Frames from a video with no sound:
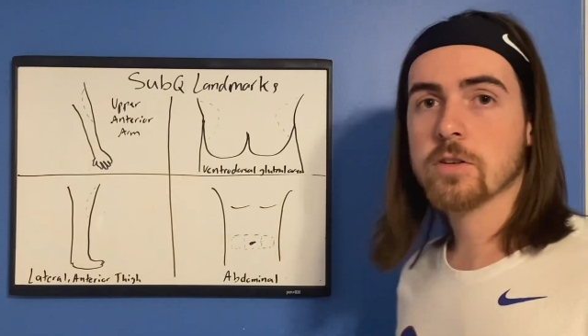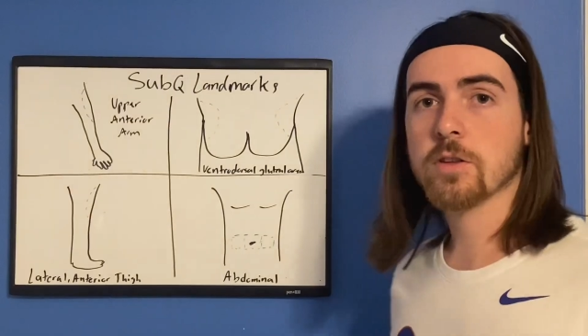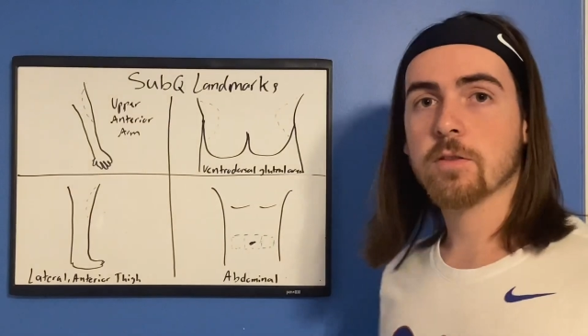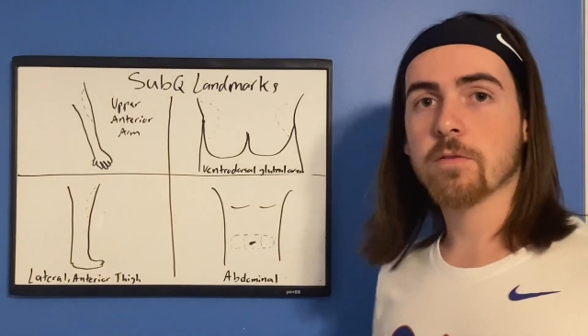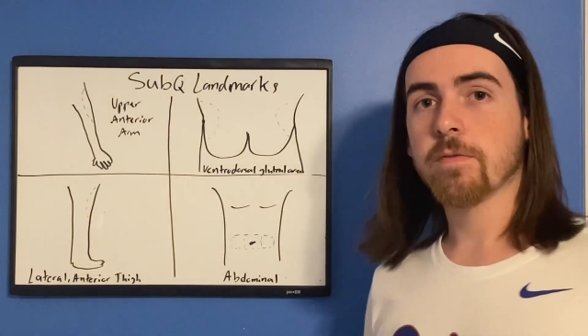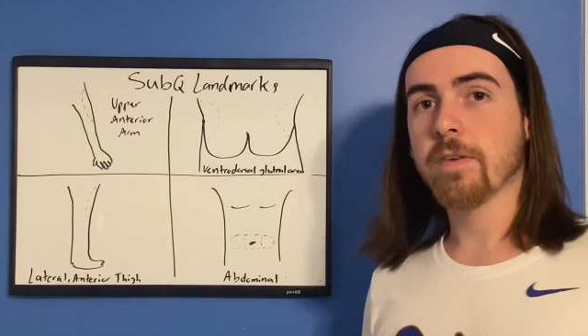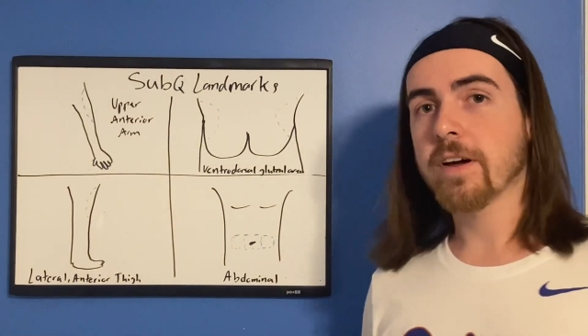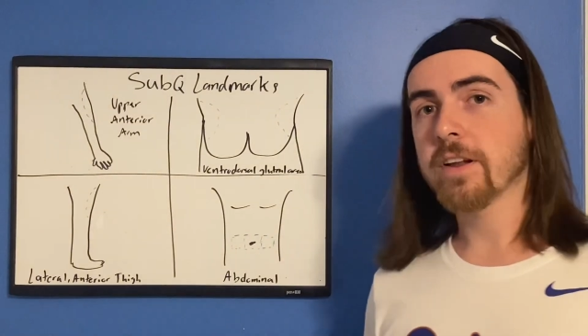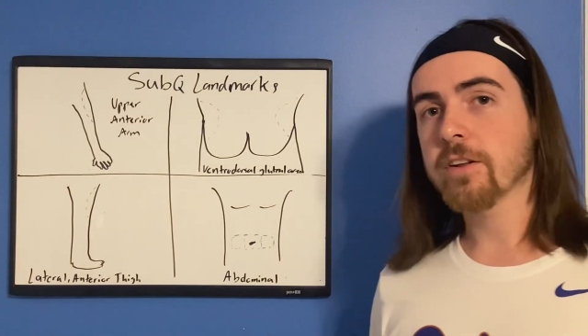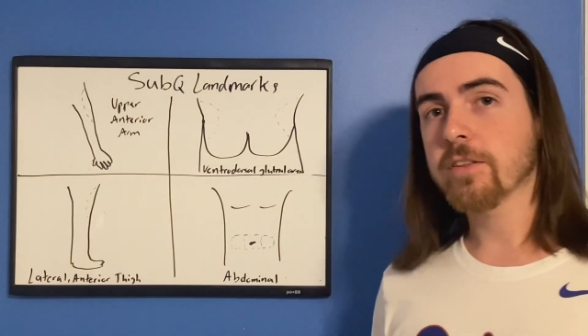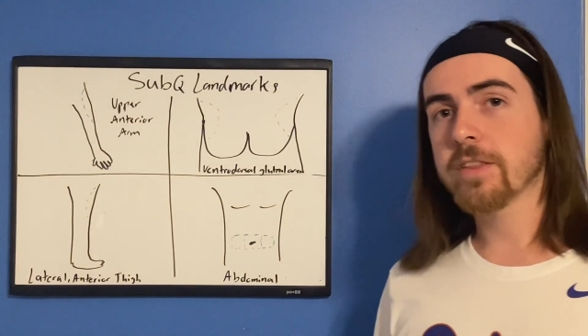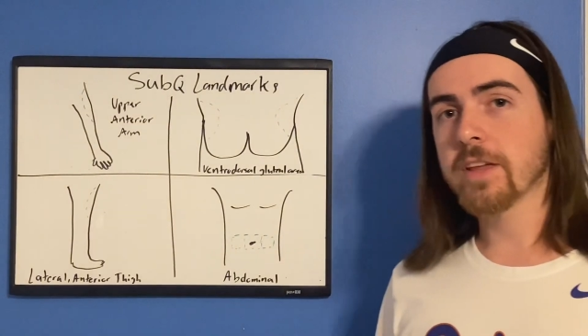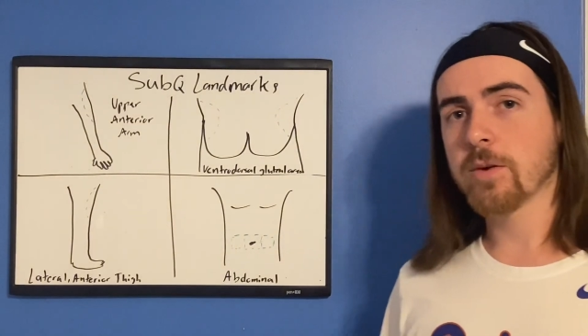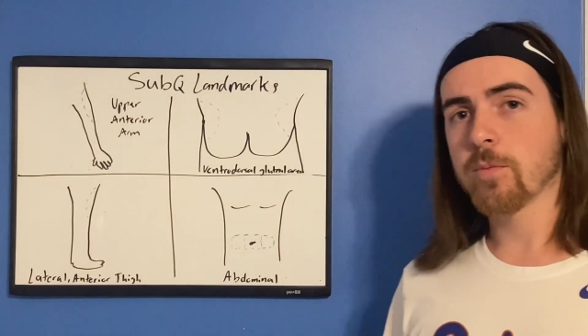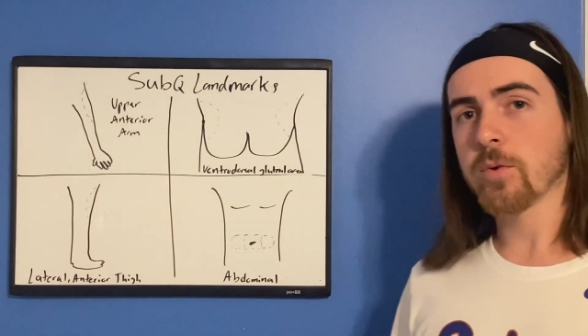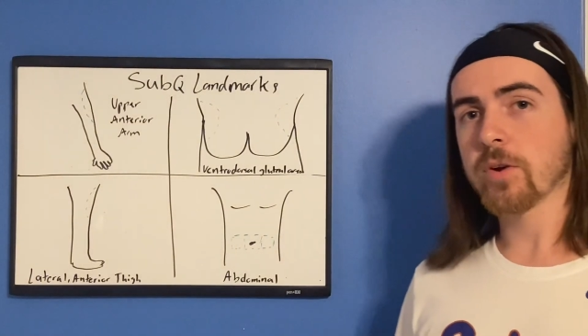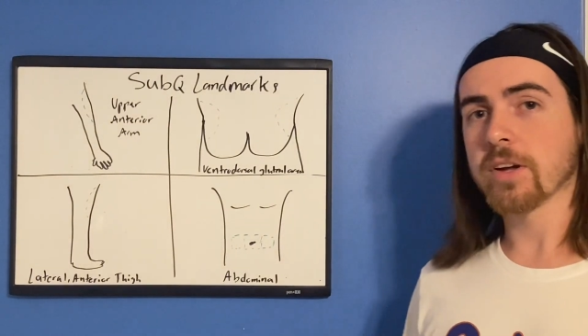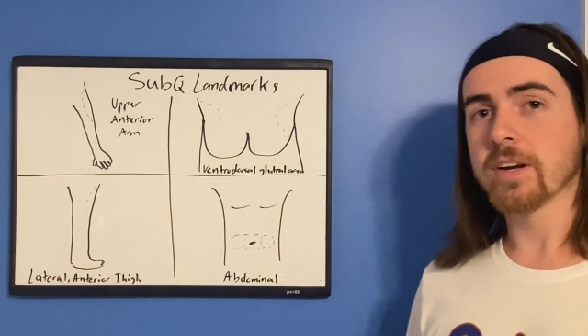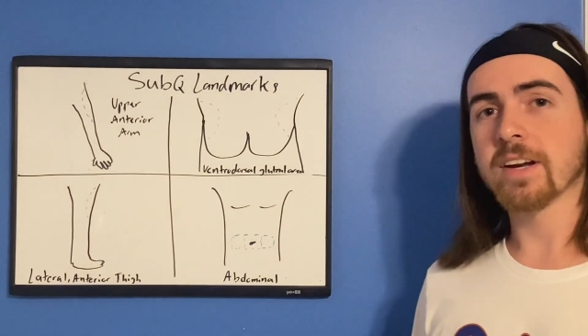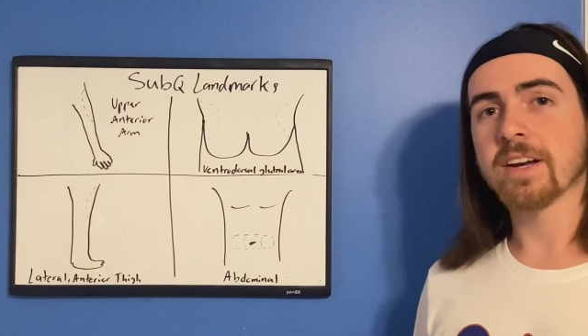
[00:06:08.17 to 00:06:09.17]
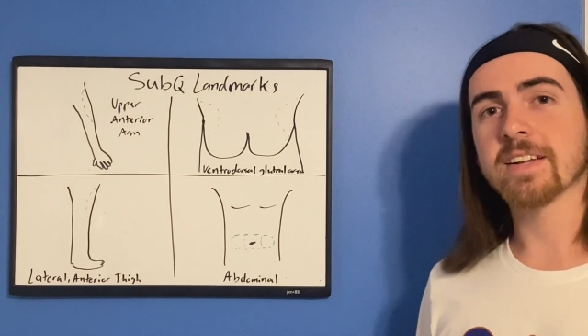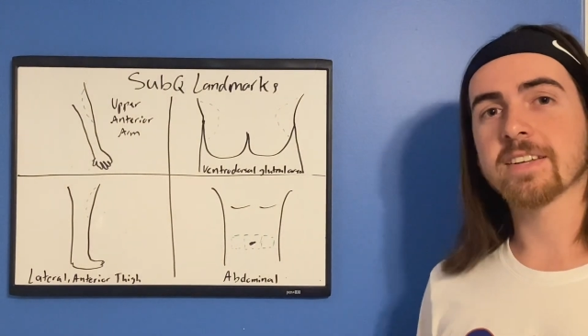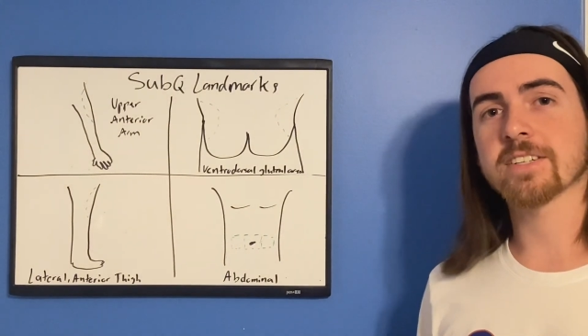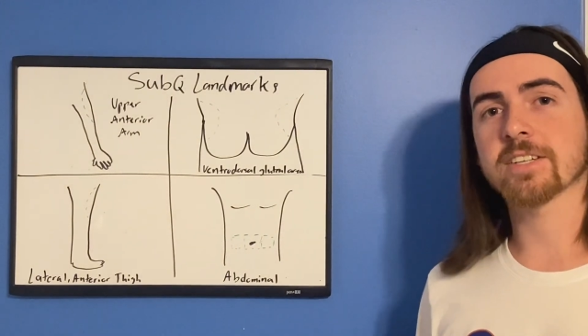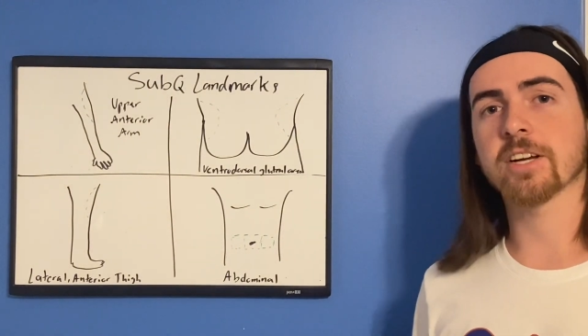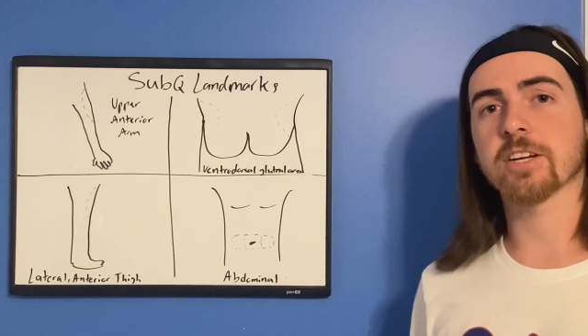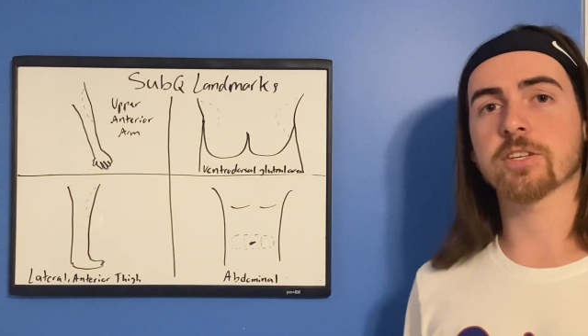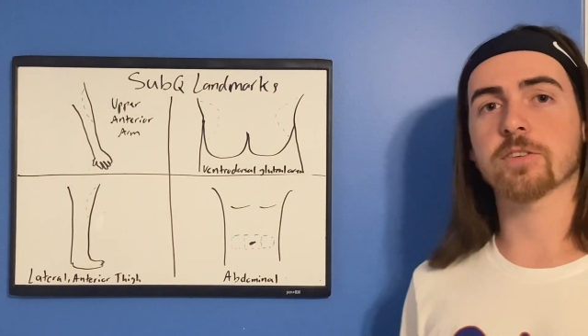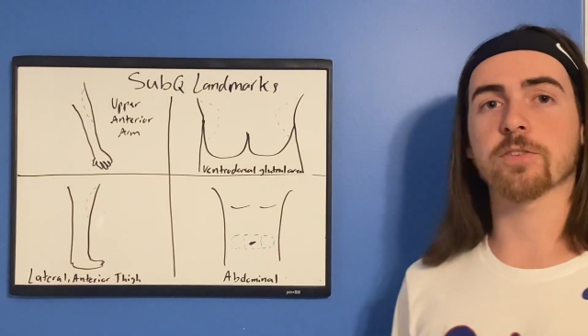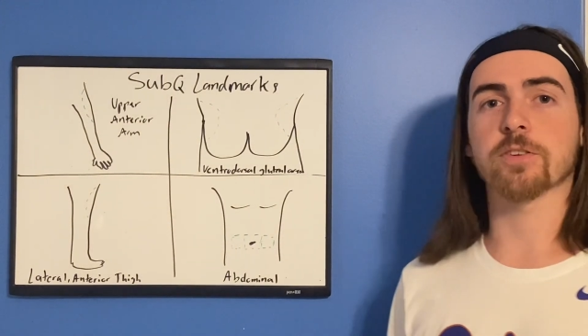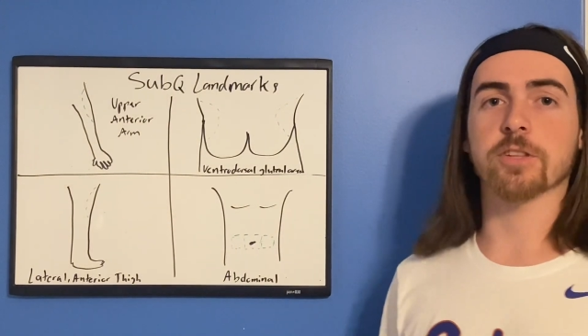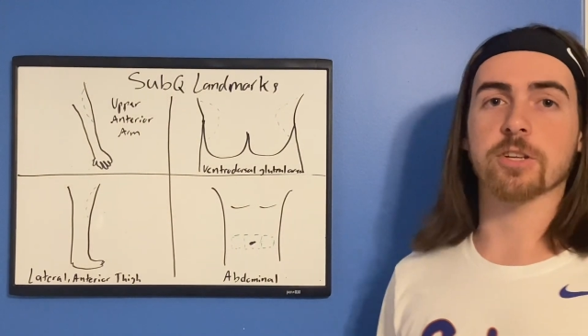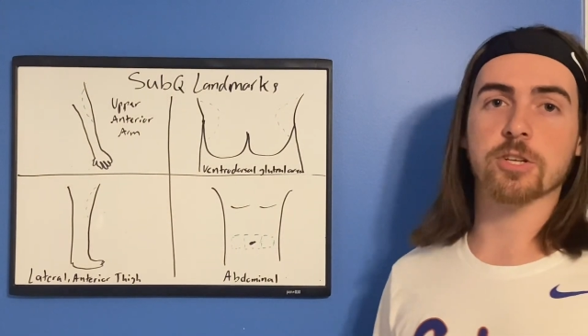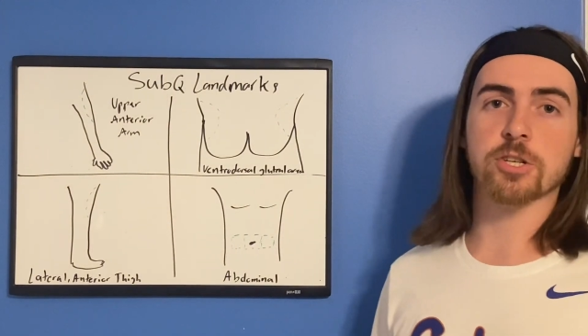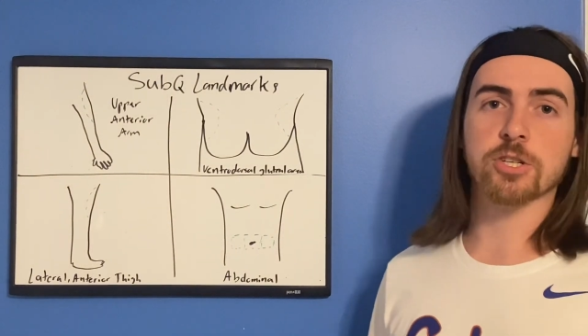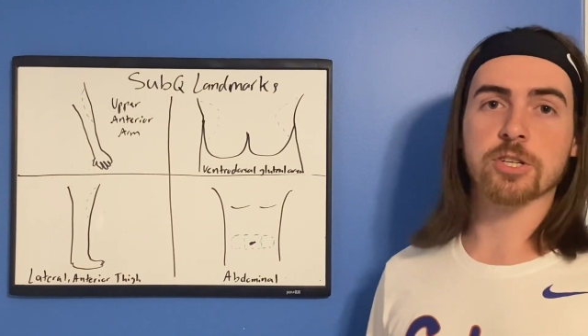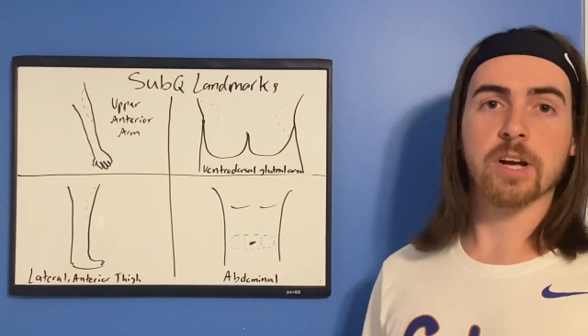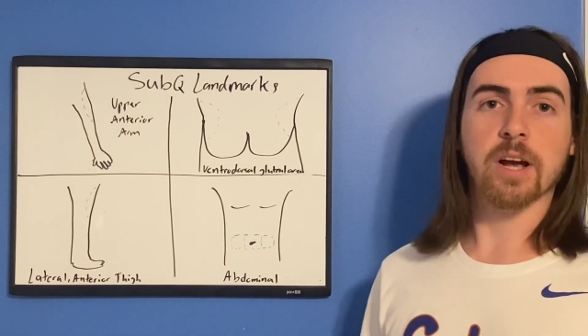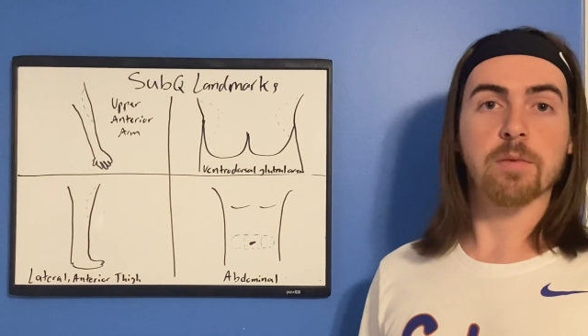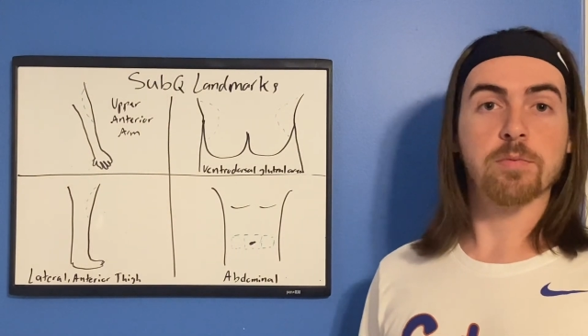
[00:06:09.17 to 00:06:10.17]
the final thing we're going to discuss for this
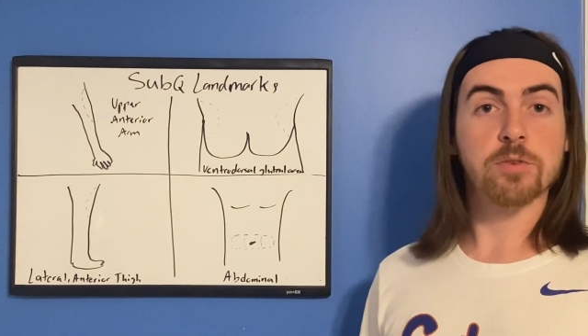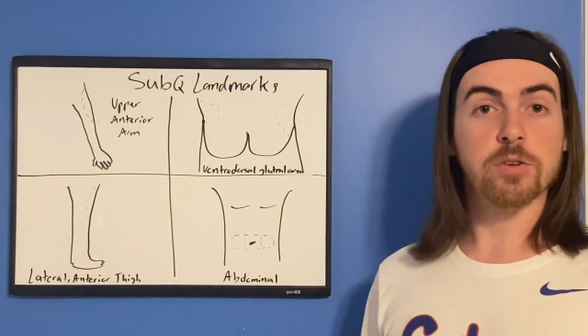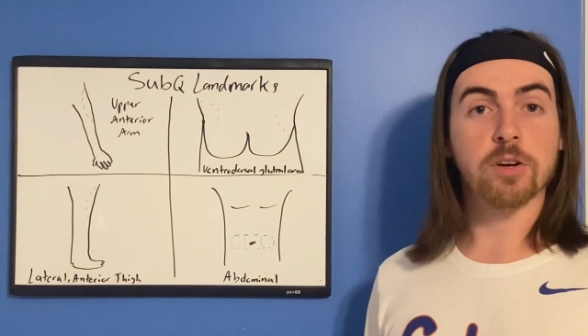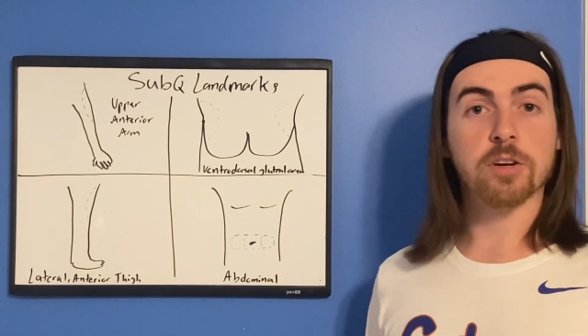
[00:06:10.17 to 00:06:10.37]
chapter